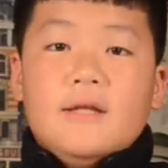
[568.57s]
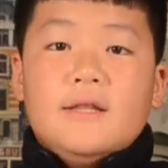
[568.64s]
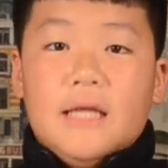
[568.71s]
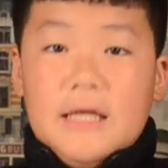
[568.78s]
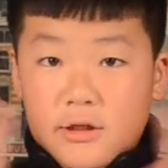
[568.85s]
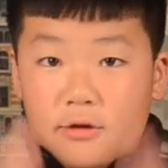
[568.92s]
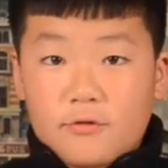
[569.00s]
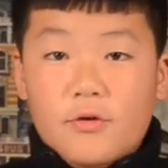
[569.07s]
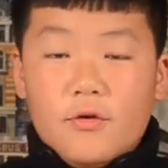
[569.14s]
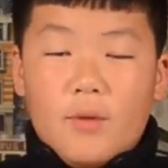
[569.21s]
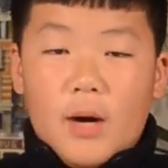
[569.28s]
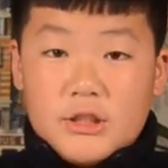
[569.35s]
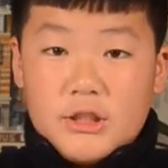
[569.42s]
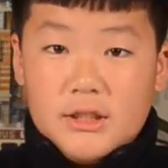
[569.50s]
Thank you for
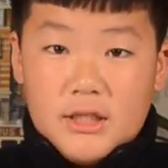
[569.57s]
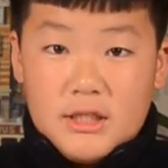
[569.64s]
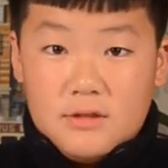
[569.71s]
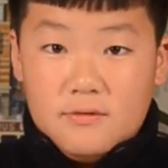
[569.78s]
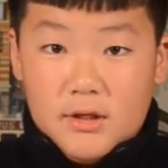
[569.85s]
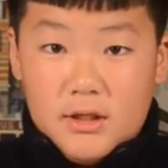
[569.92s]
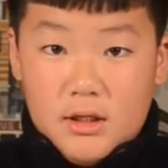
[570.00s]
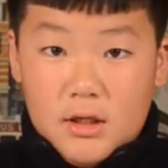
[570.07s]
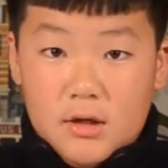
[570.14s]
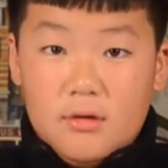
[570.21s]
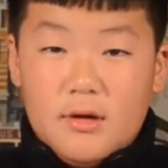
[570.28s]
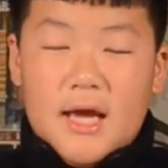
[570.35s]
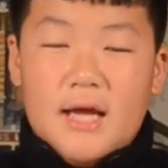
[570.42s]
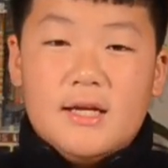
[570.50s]
watching this
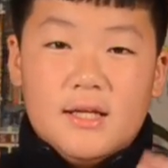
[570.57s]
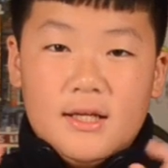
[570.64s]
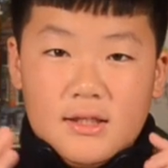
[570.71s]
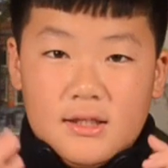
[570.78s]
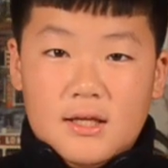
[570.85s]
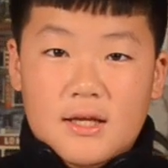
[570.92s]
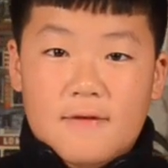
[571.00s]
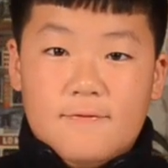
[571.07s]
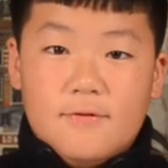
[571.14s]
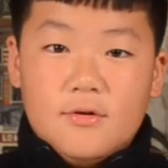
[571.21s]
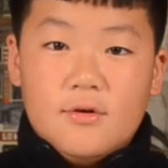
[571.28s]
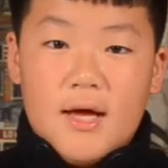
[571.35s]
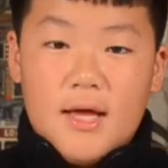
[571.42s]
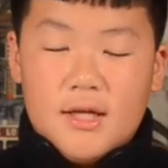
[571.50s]
video, and if
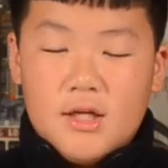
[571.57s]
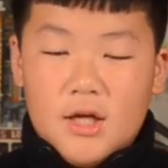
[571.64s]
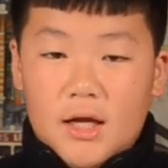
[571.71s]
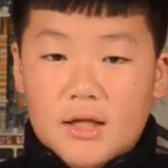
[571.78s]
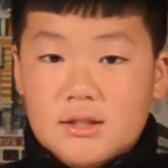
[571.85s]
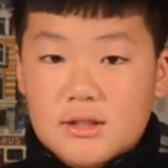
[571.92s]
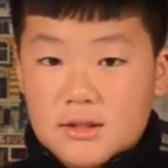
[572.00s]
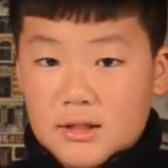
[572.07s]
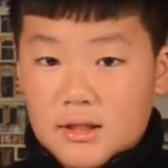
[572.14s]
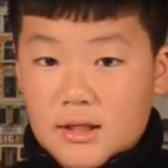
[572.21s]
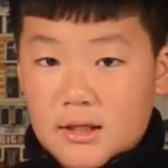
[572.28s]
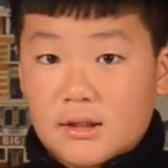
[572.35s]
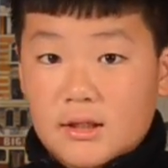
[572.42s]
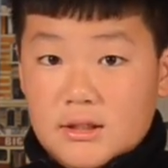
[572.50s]
you had not
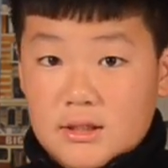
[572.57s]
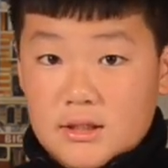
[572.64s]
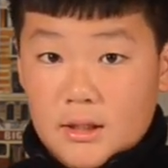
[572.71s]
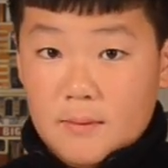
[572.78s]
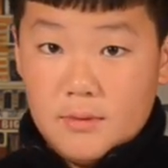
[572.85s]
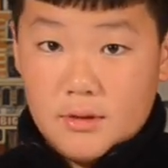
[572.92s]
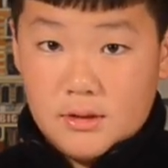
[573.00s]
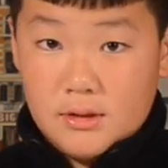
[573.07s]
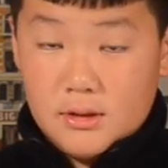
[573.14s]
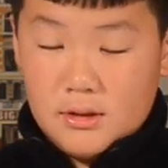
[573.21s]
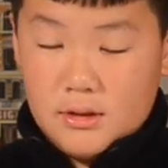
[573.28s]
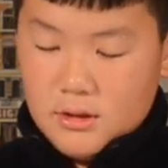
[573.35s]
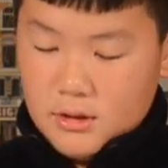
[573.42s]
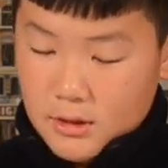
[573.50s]
hit the
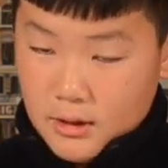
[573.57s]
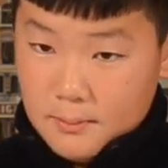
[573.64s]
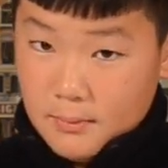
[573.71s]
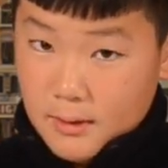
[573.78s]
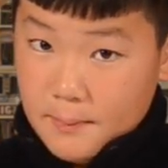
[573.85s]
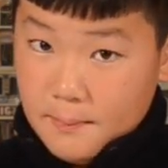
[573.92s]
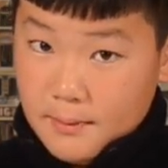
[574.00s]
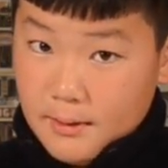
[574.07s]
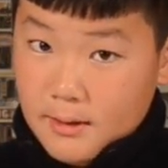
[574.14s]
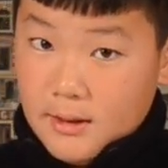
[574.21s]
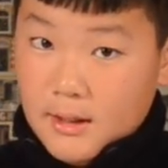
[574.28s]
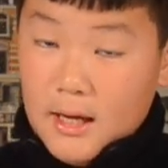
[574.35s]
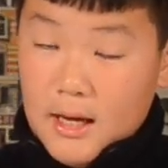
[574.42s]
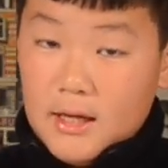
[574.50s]
thumb up
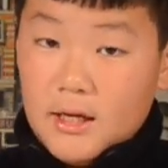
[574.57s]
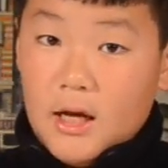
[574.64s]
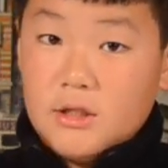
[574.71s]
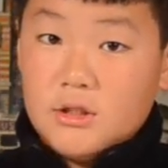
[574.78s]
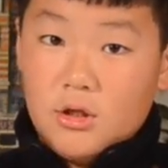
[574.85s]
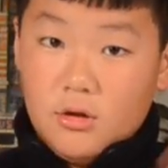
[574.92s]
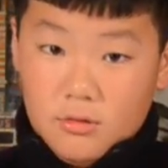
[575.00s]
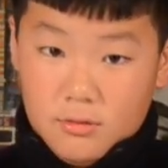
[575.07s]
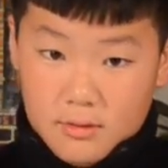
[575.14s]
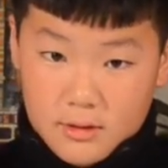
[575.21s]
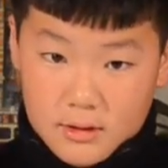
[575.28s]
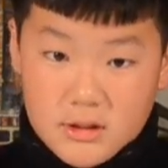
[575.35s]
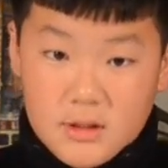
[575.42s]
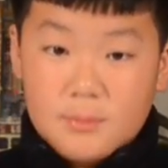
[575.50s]
and also
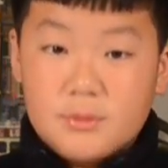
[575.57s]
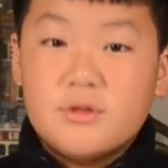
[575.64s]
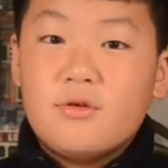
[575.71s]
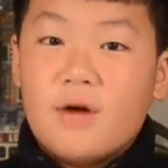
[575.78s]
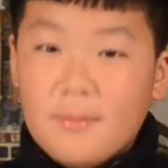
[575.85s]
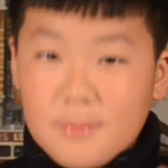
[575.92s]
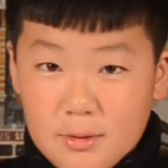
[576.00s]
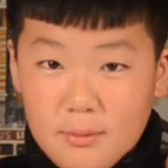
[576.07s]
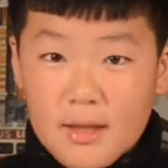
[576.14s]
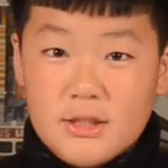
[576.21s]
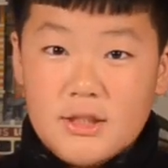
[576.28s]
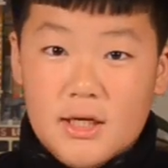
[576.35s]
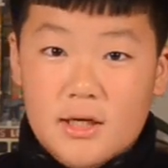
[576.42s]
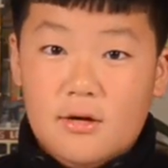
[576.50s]
subscribe to my
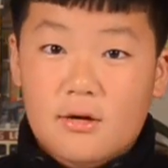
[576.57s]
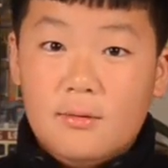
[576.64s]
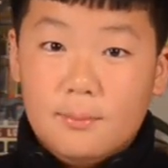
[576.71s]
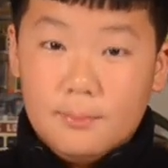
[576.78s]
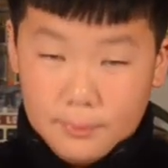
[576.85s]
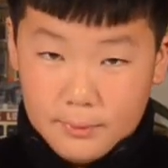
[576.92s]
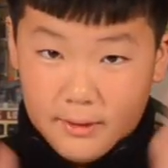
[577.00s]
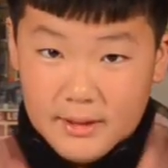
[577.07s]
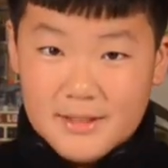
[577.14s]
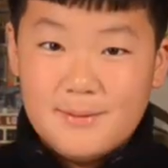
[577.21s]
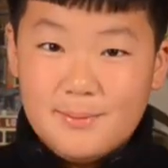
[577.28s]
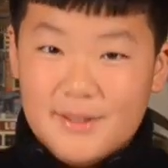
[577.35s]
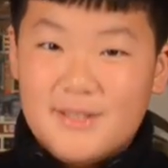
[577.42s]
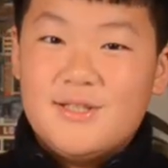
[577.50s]
channel,
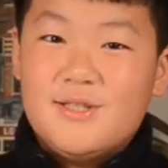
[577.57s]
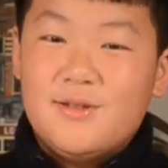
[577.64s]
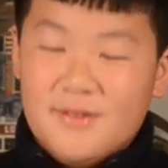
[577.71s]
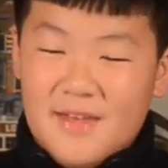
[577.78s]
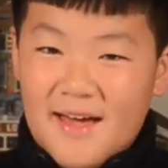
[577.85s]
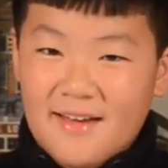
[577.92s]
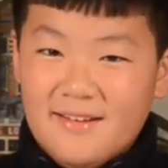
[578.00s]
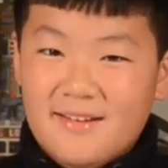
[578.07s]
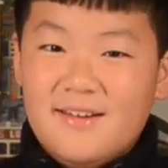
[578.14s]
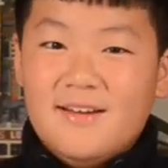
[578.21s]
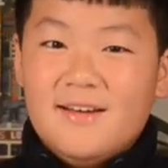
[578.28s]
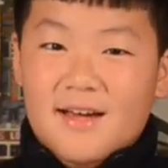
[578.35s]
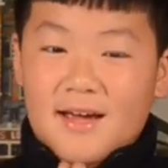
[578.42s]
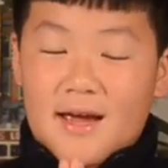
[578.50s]
please do that,
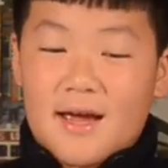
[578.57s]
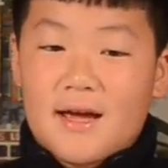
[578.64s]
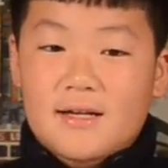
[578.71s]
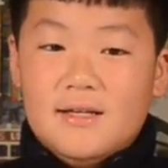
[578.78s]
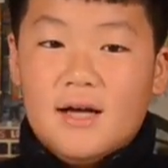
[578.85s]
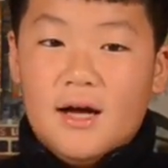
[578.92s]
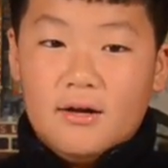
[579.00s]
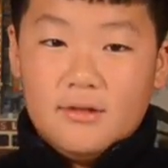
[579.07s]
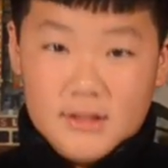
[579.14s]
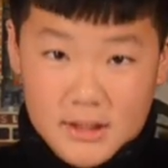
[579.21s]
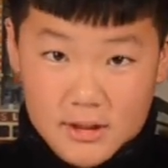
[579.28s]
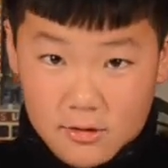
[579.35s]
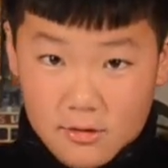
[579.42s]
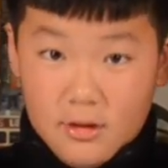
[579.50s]
and I'll
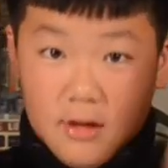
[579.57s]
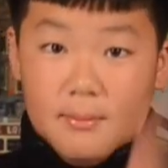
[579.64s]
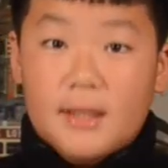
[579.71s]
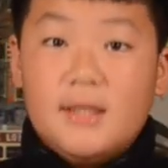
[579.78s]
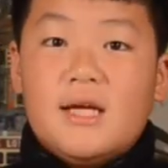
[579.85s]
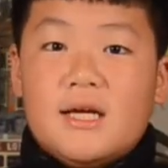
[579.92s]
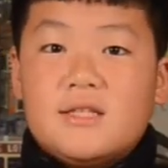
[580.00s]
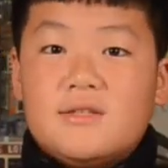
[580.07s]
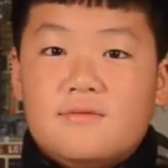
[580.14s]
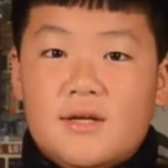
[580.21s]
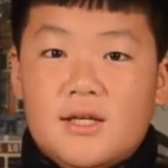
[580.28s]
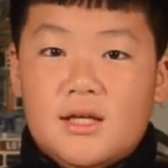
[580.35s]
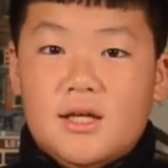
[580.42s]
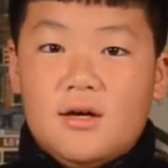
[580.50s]
see you in my next
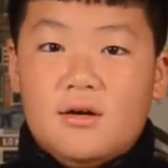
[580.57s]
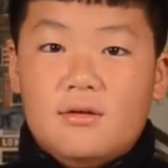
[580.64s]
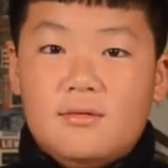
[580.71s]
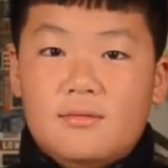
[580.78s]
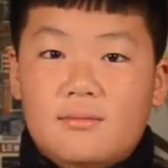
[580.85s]
video.